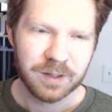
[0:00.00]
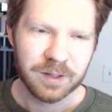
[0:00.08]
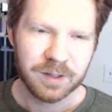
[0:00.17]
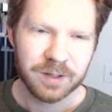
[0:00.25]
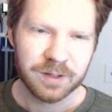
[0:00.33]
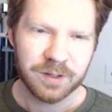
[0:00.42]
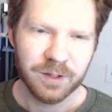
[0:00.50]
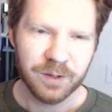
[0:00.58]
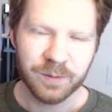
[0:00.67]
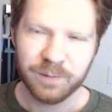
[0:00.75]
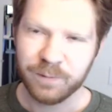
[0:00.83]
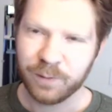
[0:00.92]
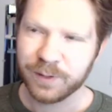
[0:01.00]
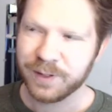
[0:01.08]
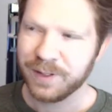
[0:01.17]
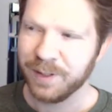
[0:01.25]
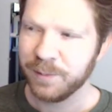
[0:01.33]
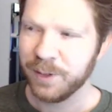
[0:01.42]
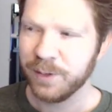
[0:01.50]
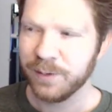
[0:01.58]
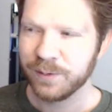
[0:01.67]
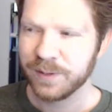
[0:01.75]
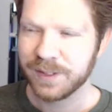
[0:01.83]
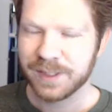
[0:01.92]
So, first, some
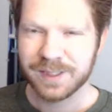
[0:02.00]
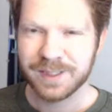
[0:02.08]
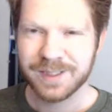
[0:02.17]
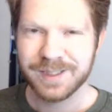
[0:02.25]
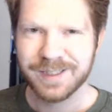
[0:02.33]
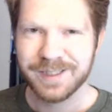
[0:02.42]
news.